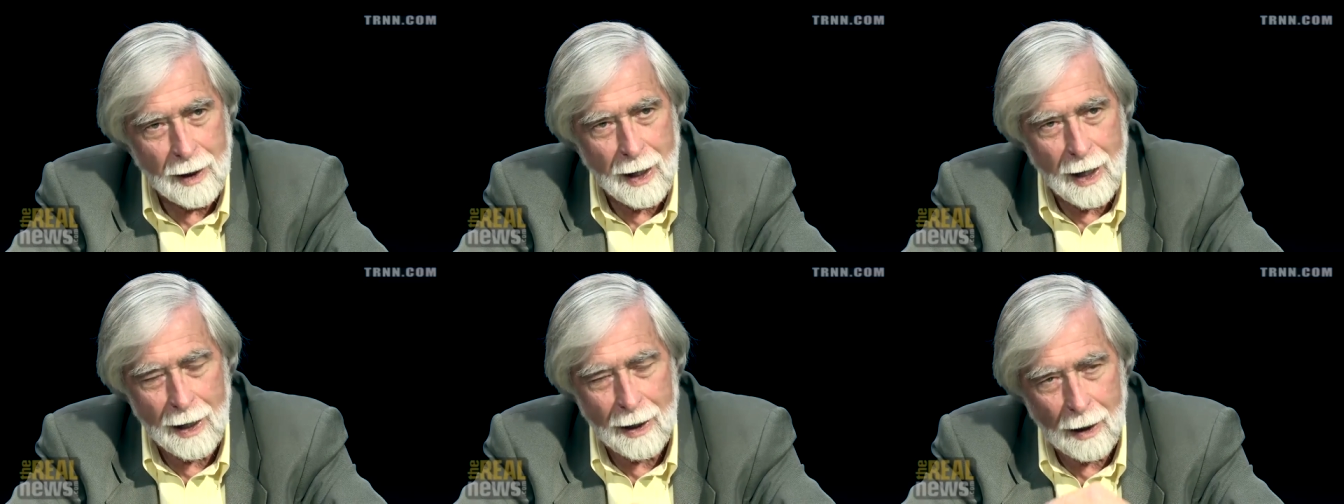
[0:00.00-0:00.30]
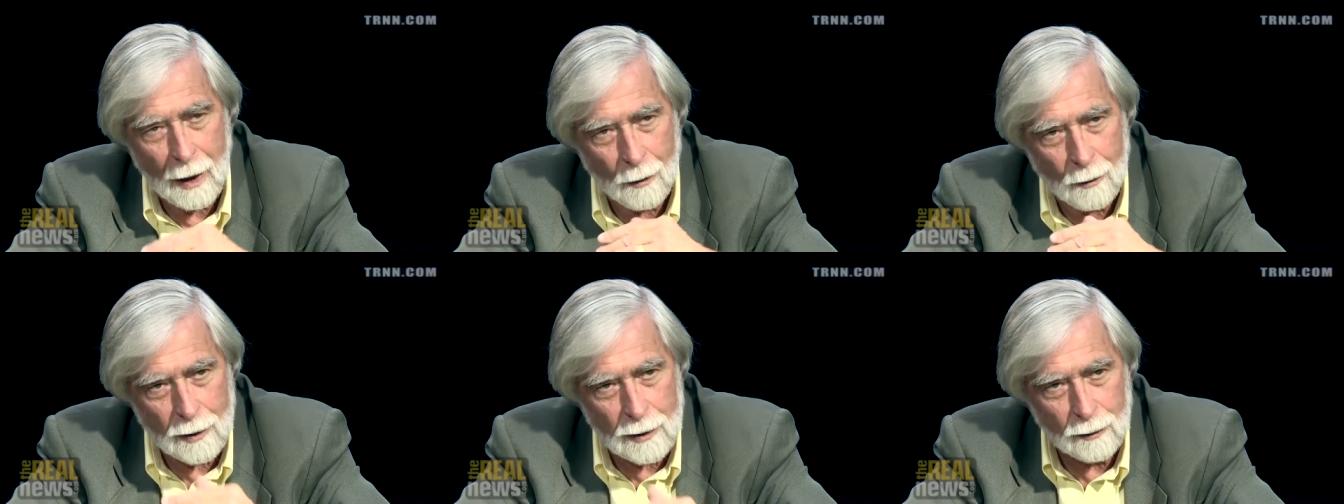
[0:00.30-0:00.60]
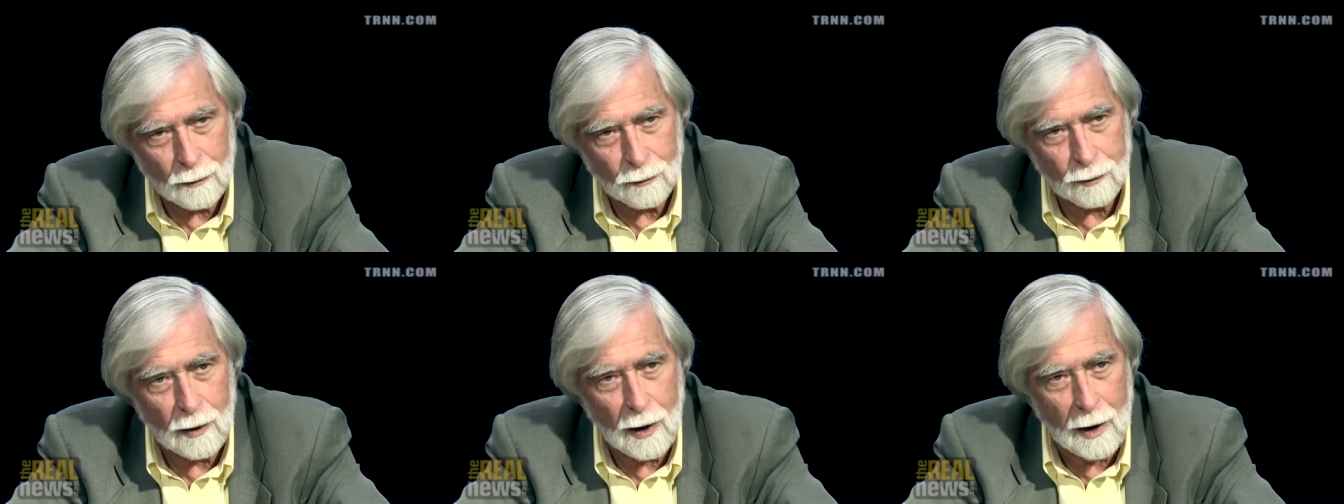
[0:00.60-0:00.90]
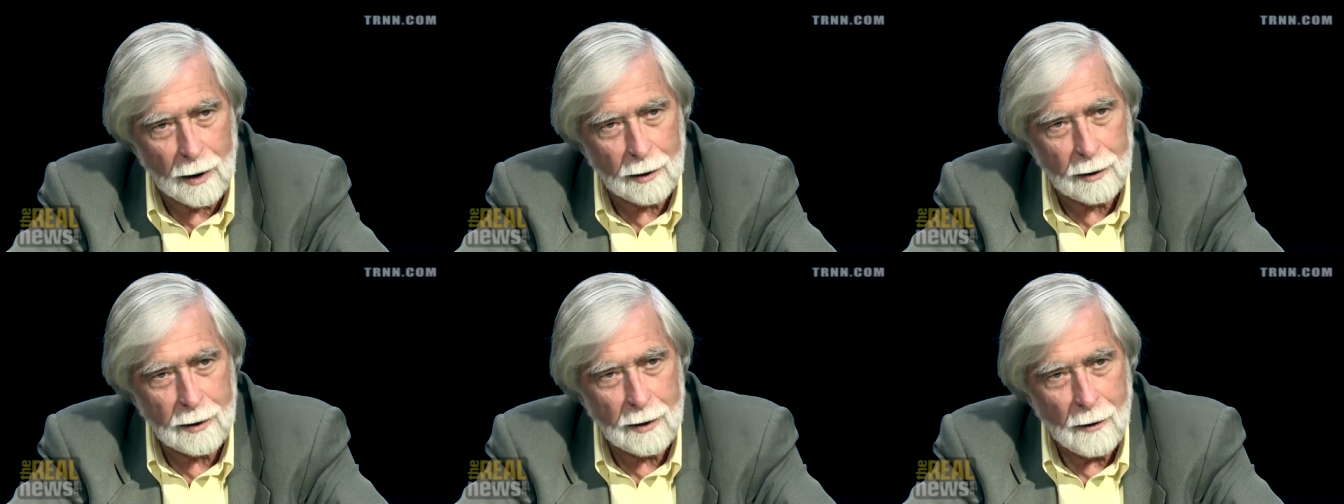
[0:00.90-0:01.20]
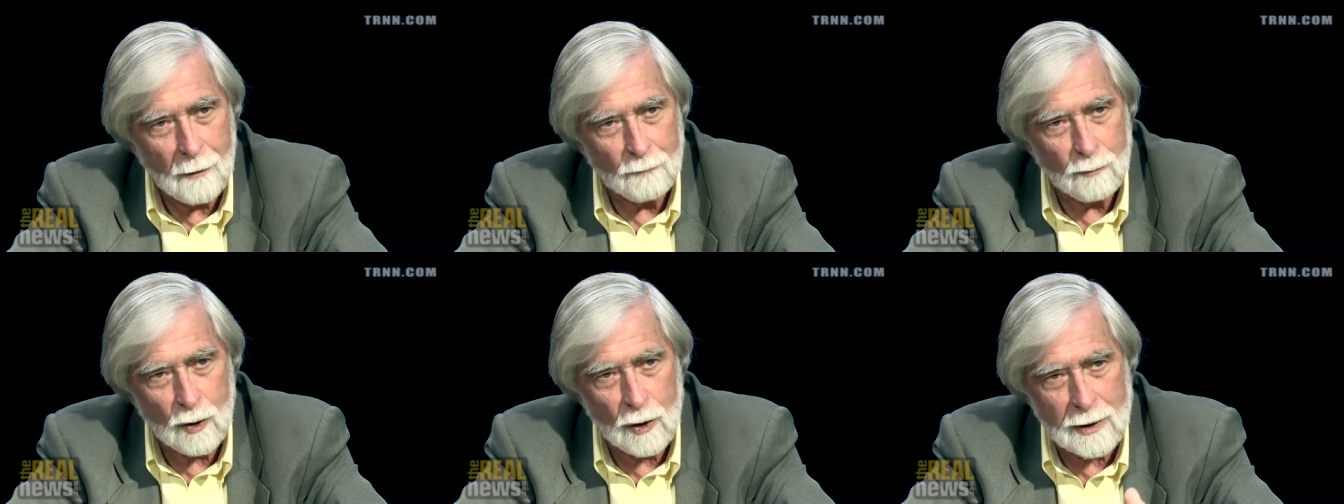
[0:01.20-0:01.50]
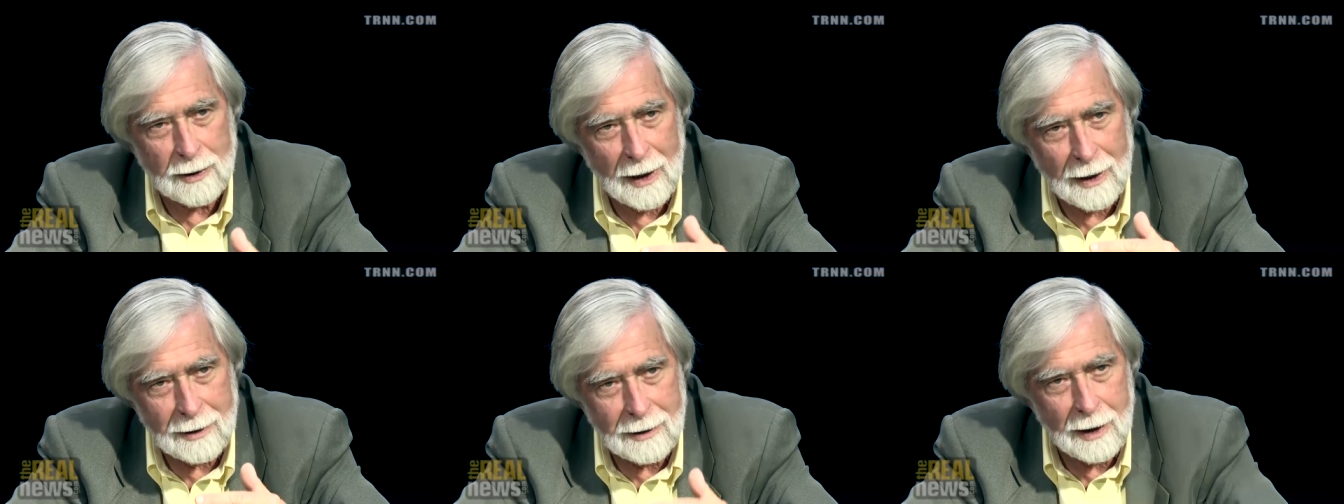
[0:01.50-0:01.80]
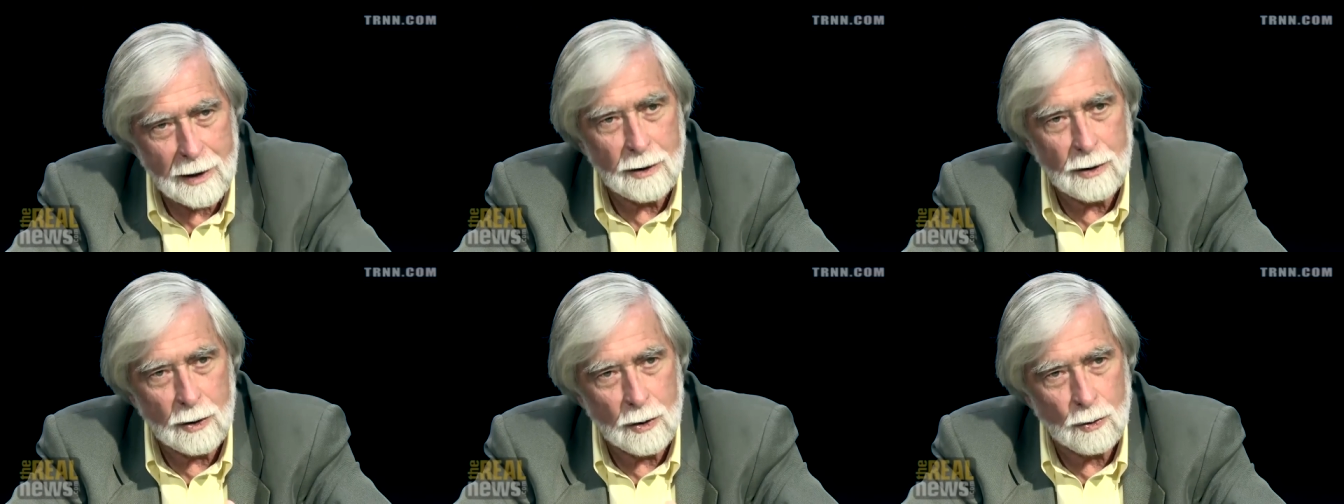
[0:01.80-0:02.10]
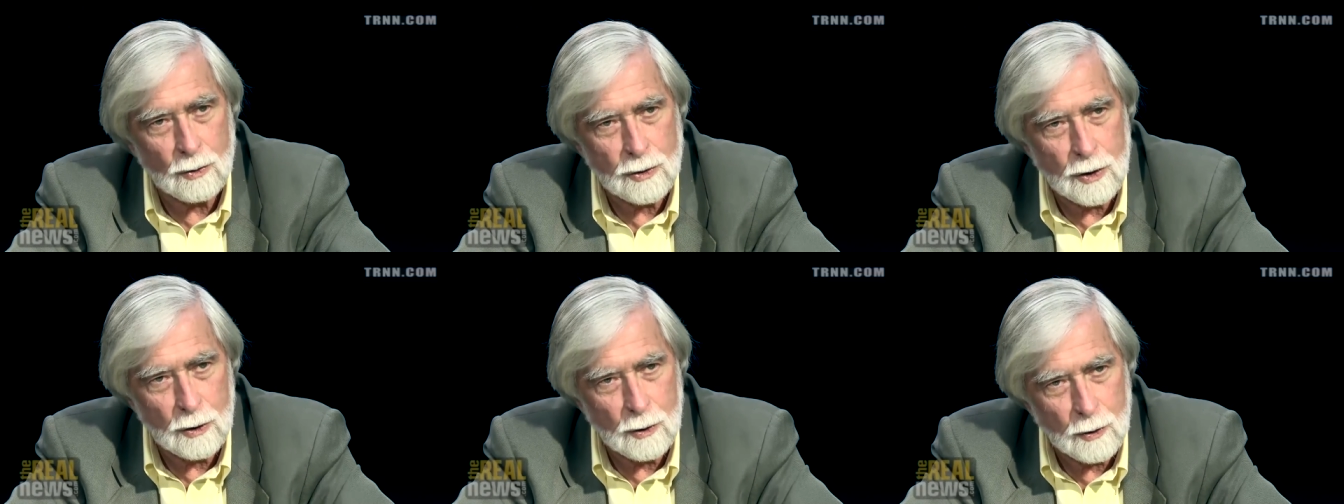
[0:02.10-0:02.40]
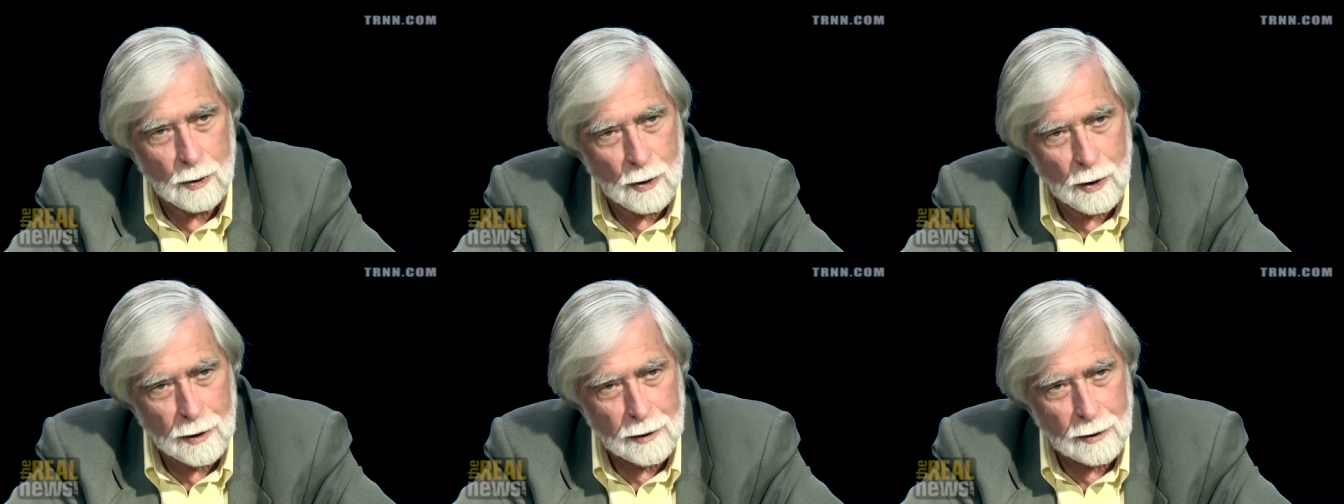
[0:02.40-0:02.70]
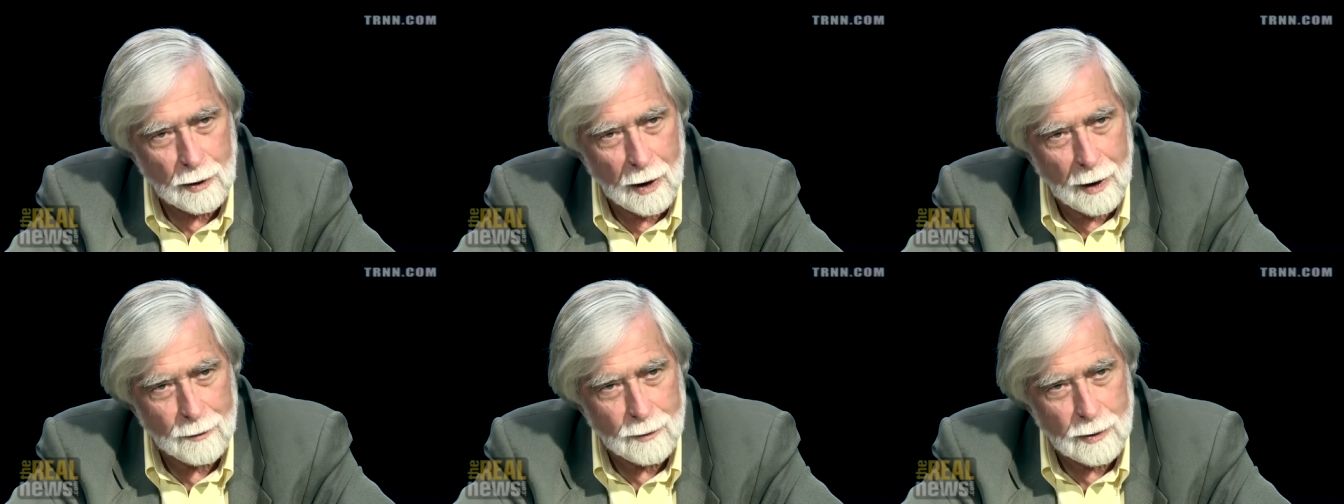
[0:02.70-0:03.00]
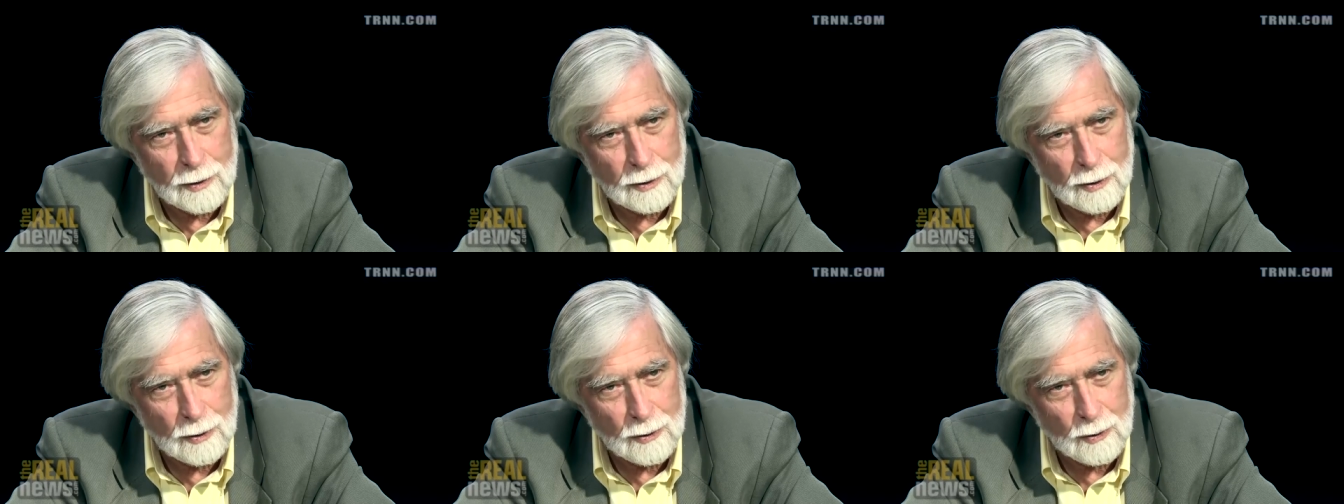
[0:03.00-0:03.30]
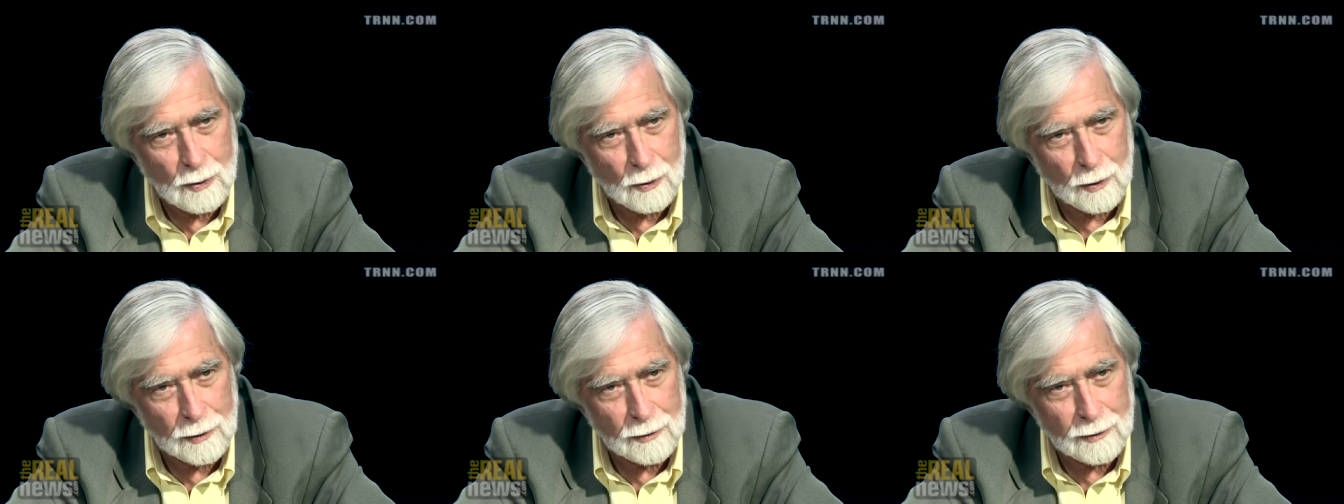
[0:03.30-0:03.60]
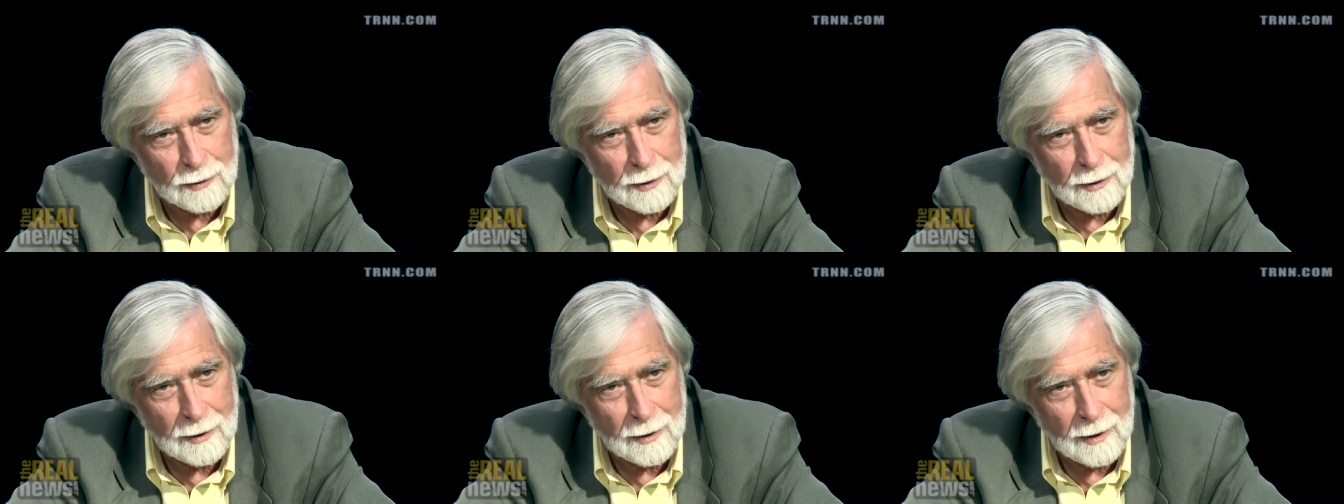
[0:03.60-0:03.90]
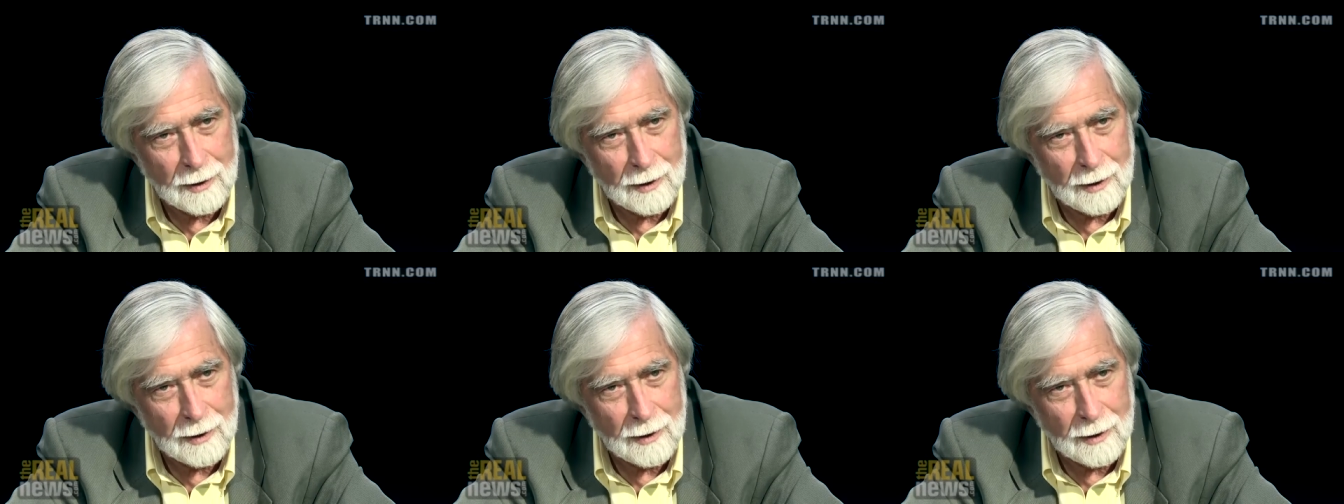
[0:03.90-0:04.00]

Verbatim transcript: and I was flunked because I didn't use the New York Times as a source.